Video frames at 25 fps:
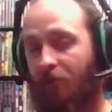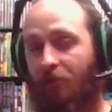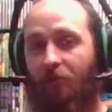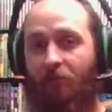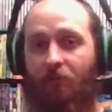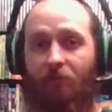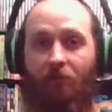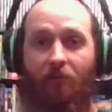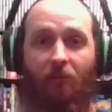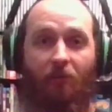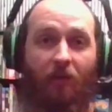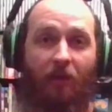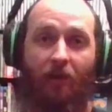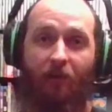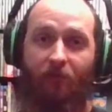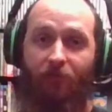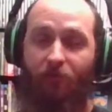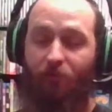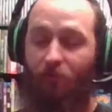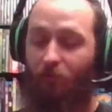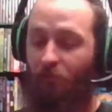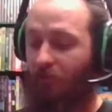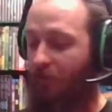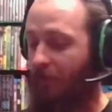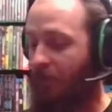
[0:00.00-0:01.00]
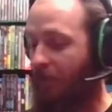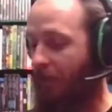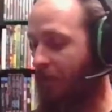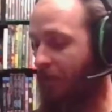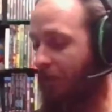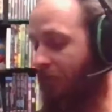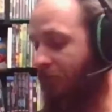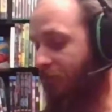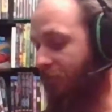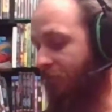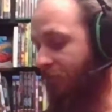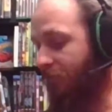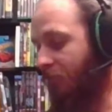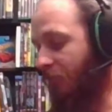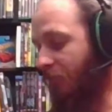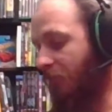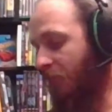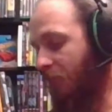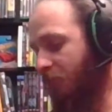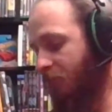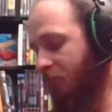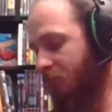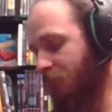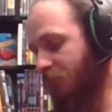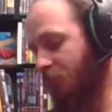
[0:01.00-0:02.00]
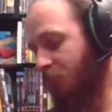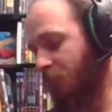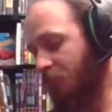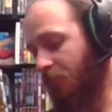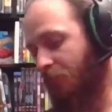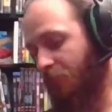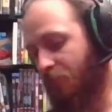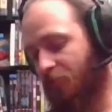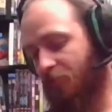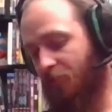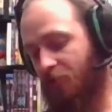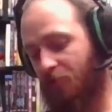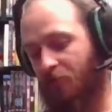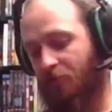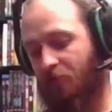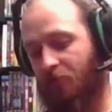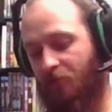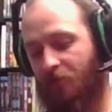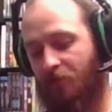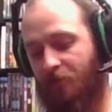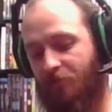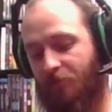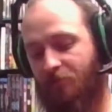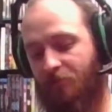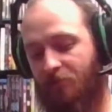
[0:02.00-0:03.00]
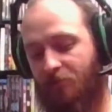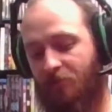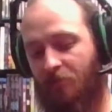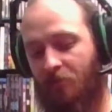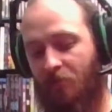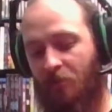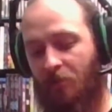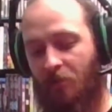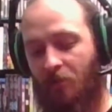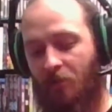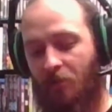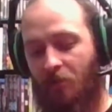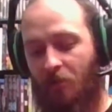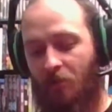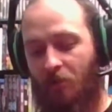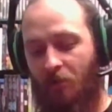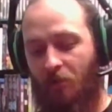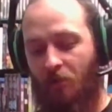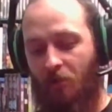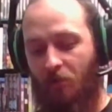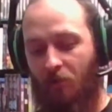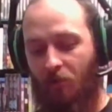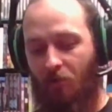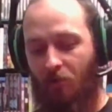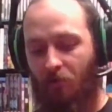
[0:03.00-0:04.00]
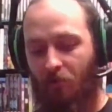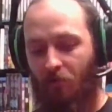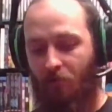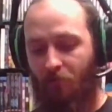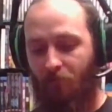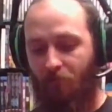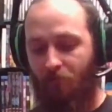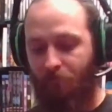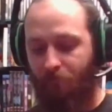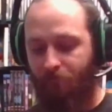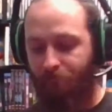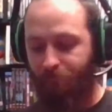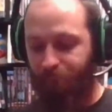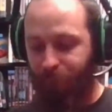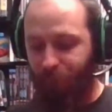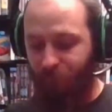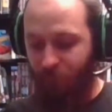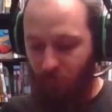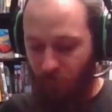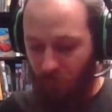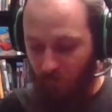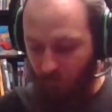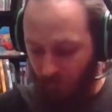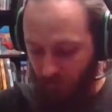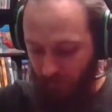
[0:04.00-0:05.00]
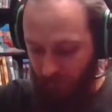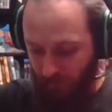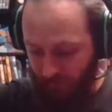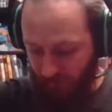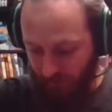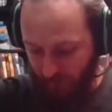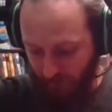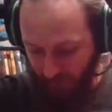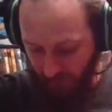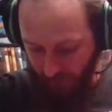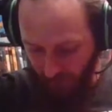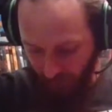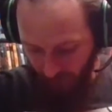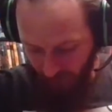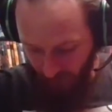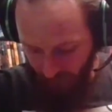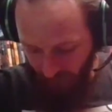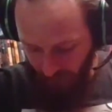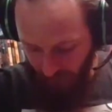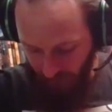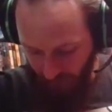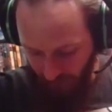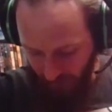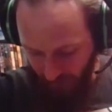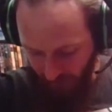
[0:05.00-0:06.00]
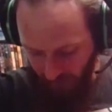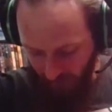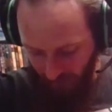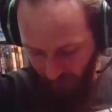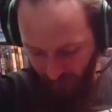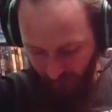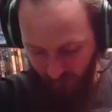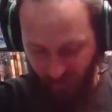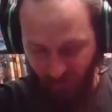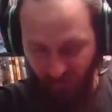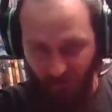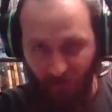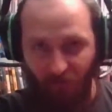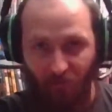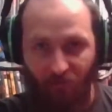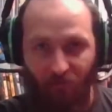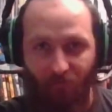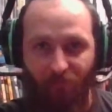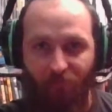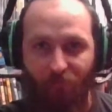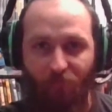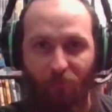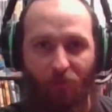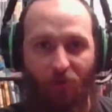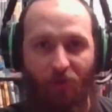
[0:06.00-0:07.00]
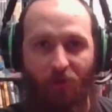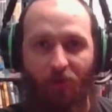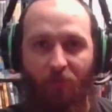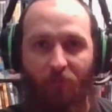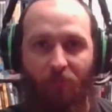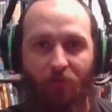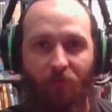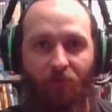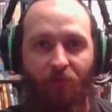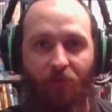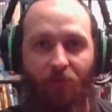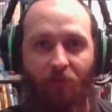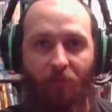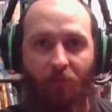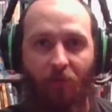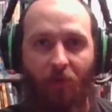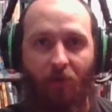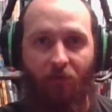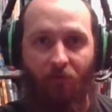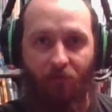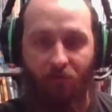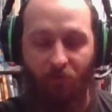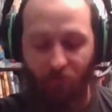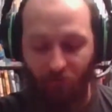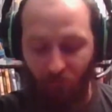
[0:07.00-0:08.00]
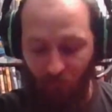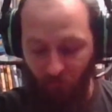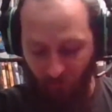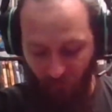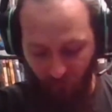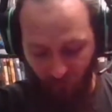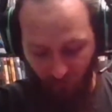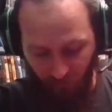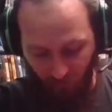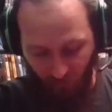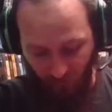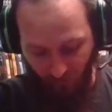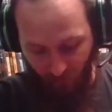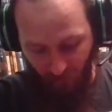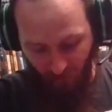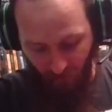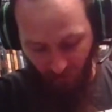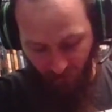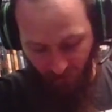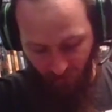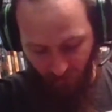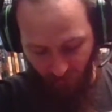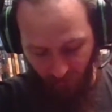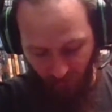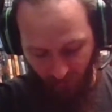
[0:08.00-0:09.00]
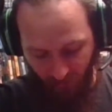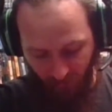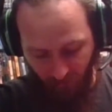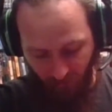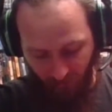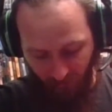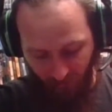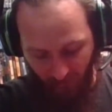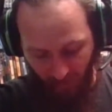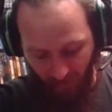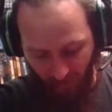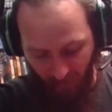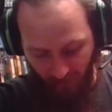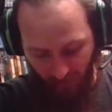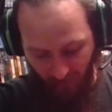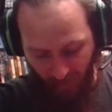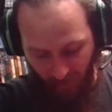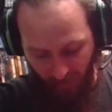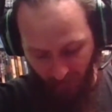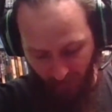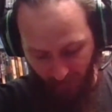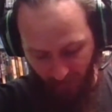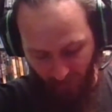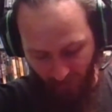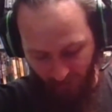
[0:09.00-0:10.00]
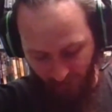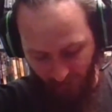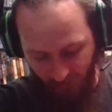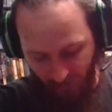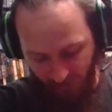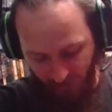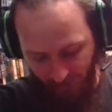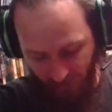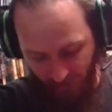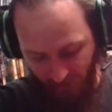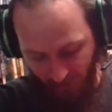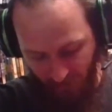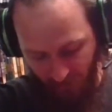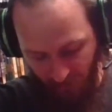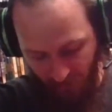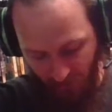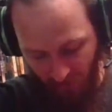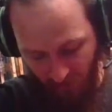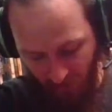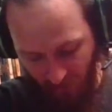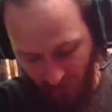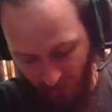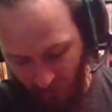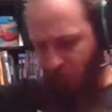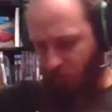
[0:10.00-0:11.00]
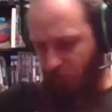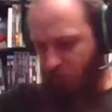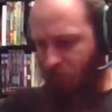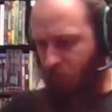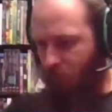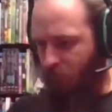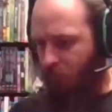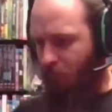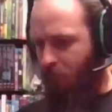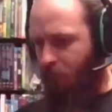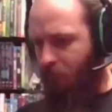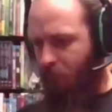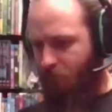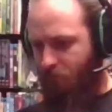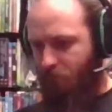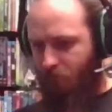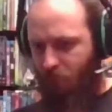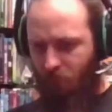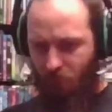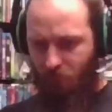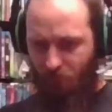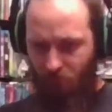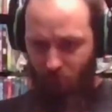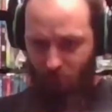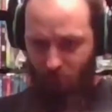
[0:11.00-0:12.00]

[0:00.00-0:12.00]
the last one they had in stock, so that was kind of nice. Um, so let's see what we can. I'm just gonna preemptively mount this on here. I'm not gonna like map it out just yet. All right, so